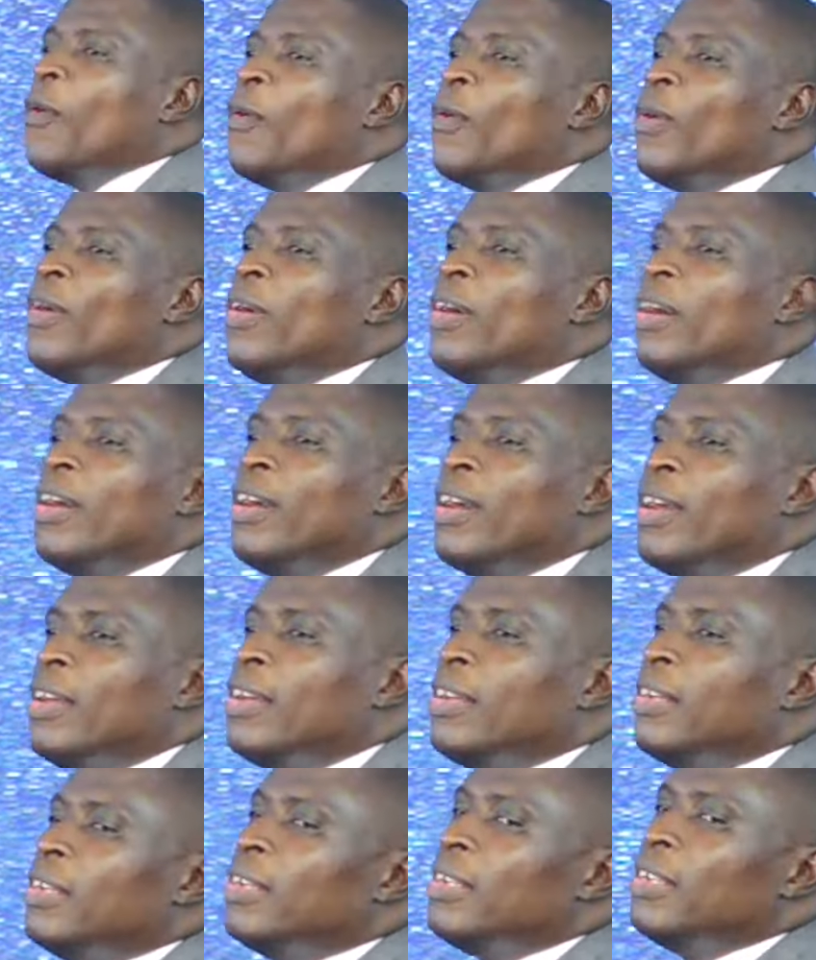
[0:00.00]

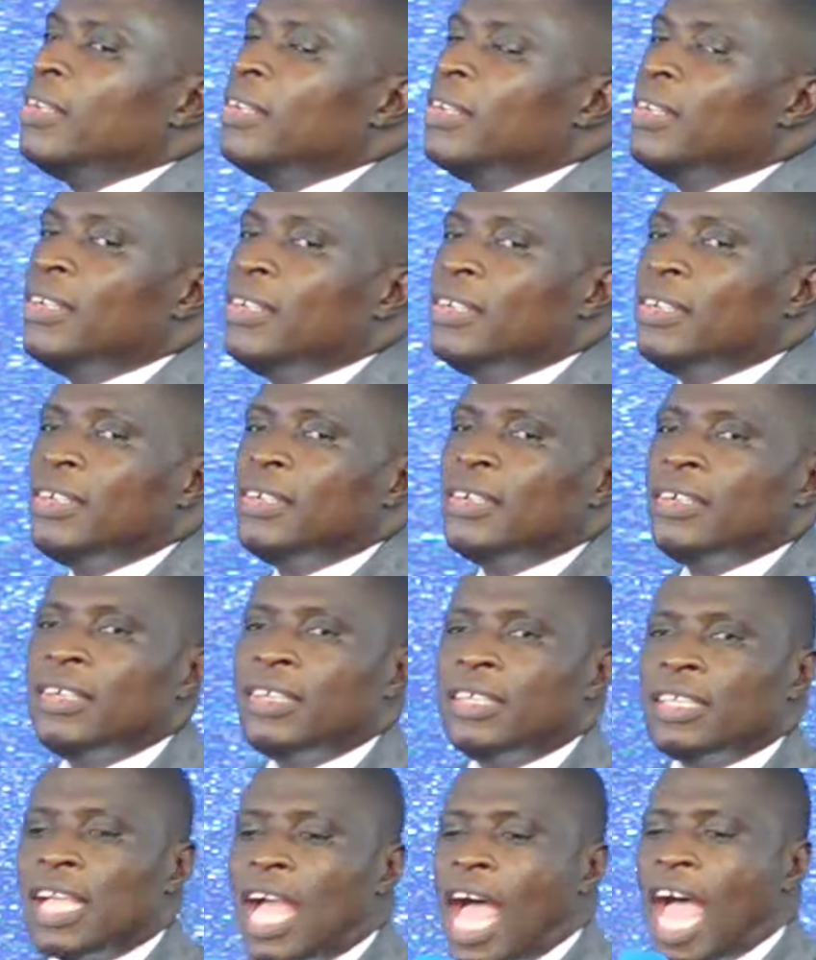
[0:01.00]
Everything of your husband you
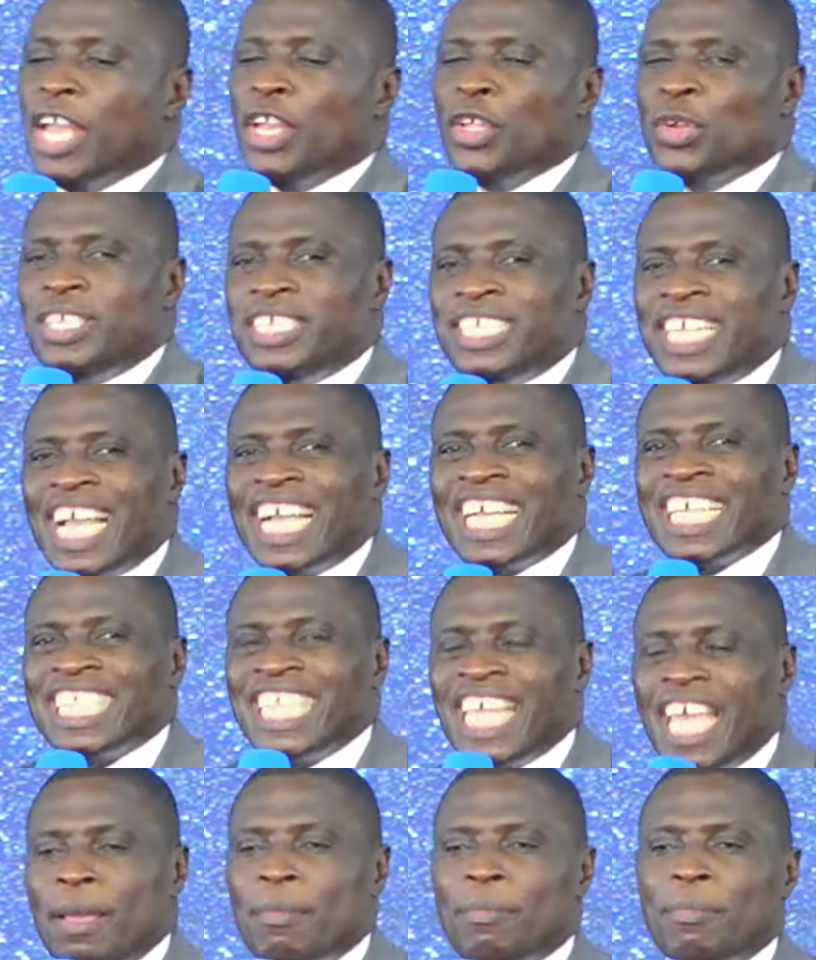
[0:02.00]
steal. And you take
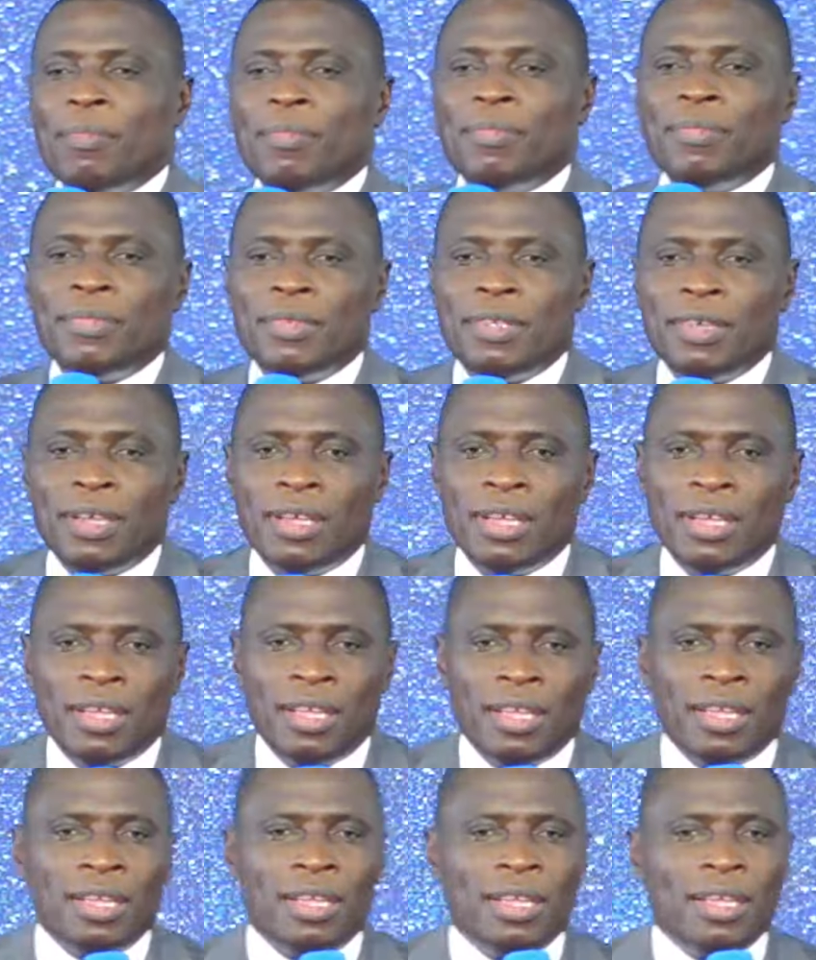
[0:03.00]
them
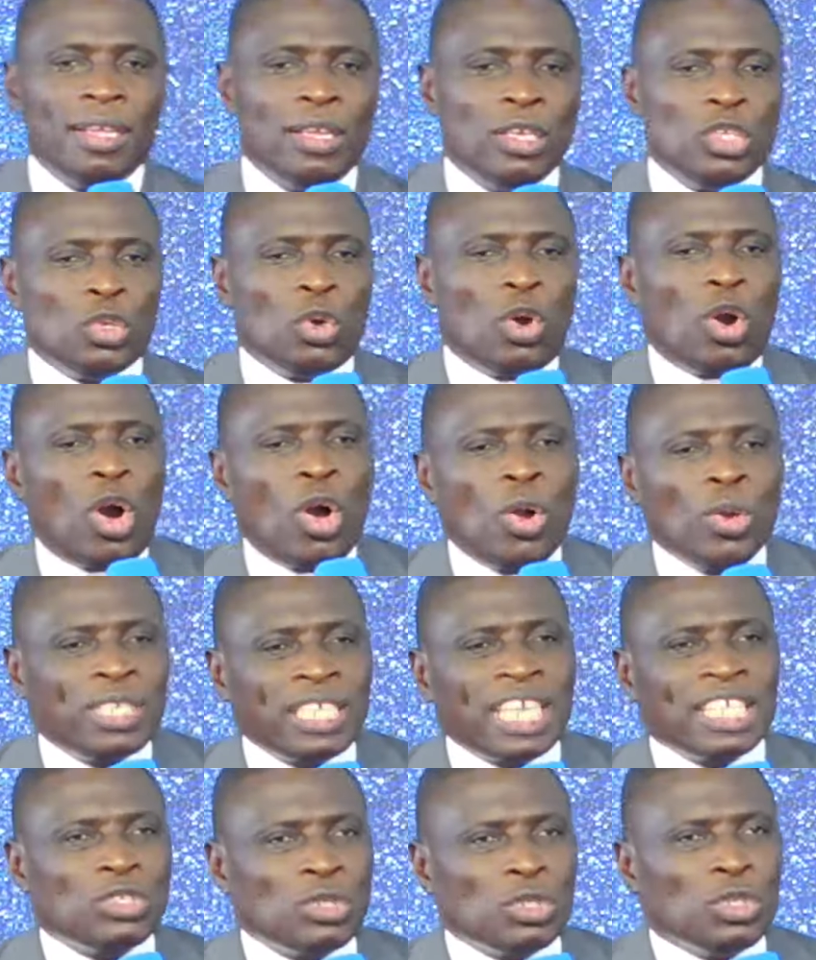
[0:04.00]
to
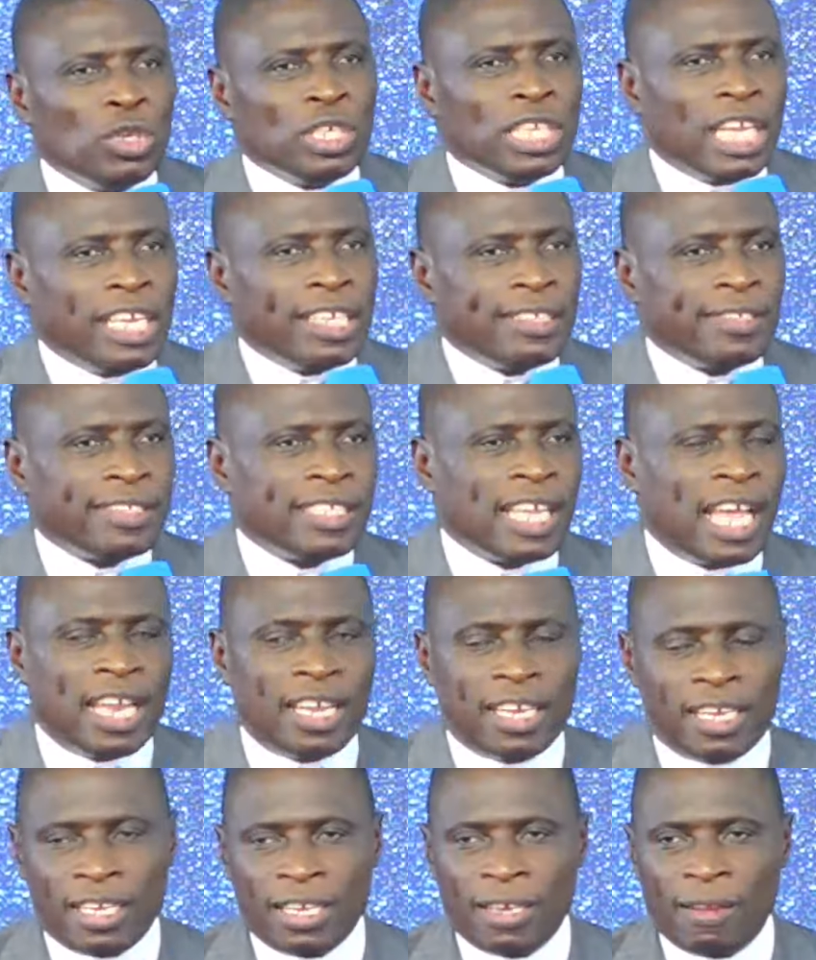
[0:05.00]
altars you don't understand.
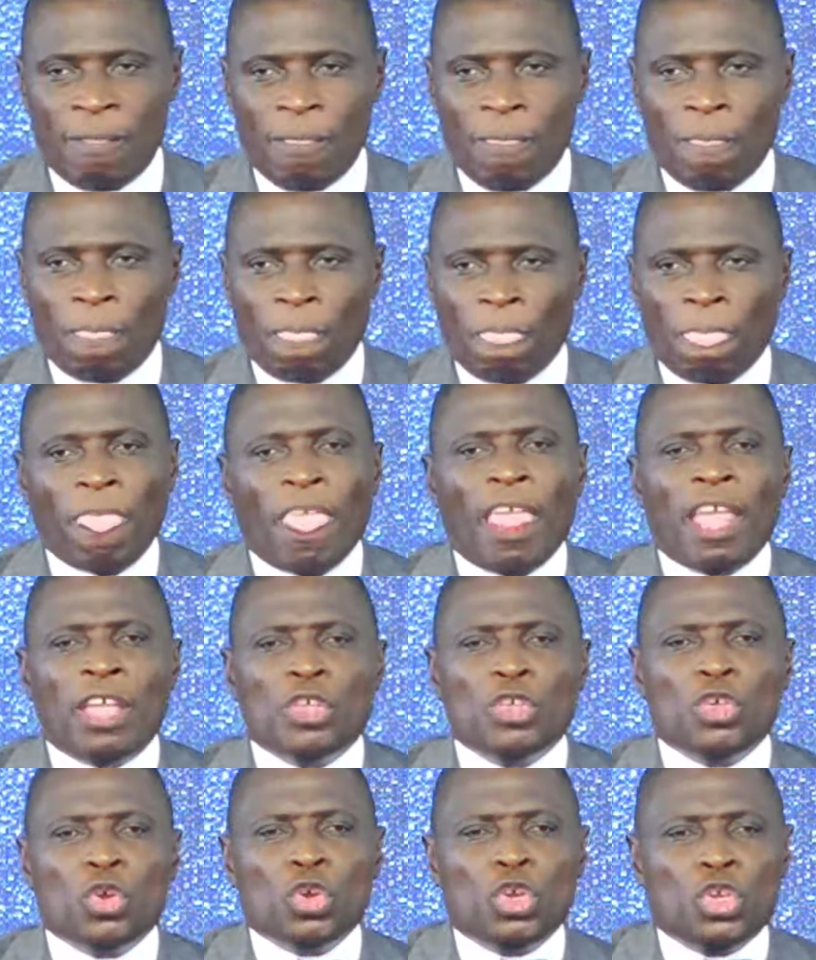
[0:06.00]
You
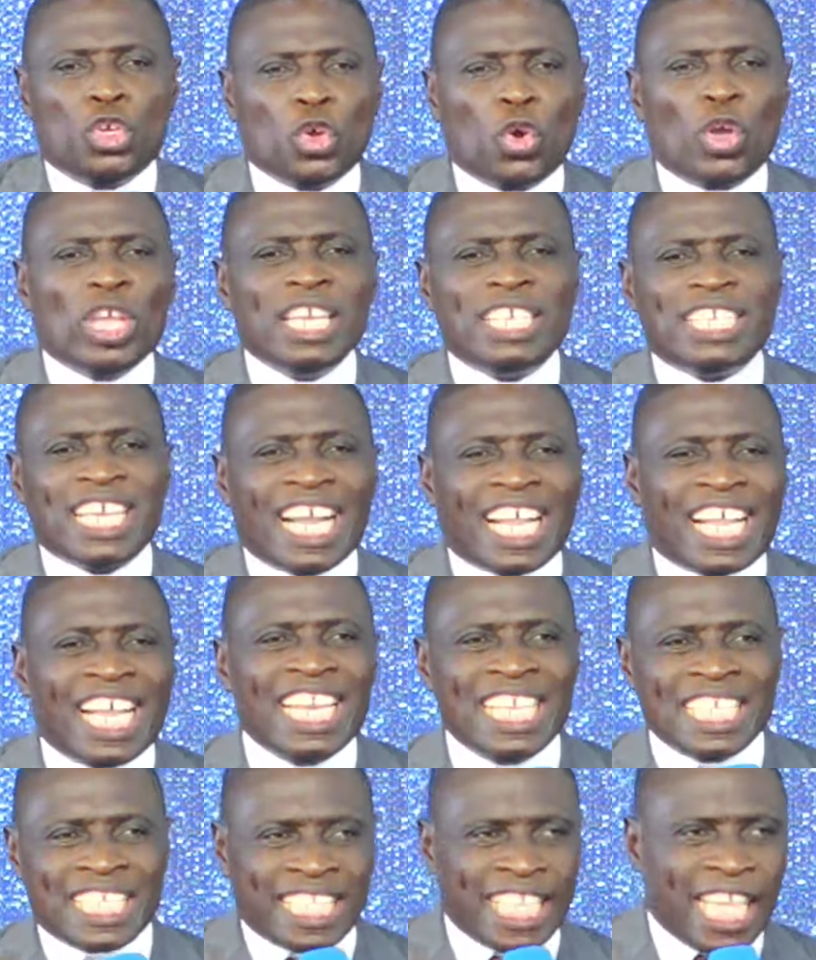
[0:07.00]
do it
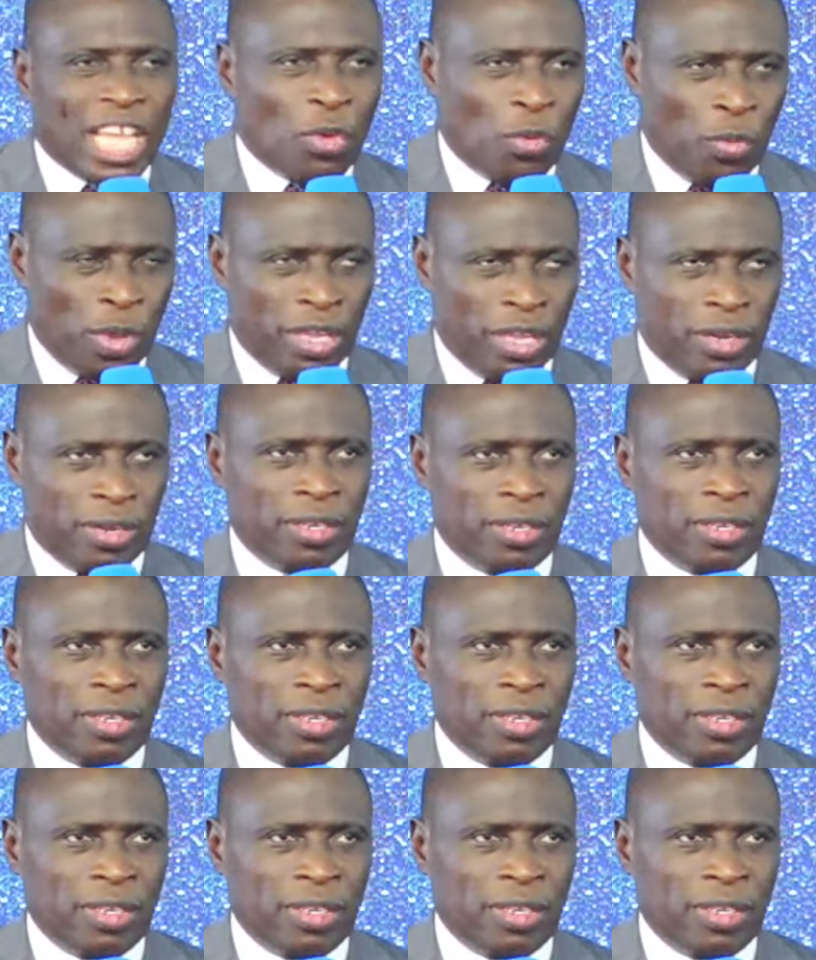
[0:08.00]
against their will.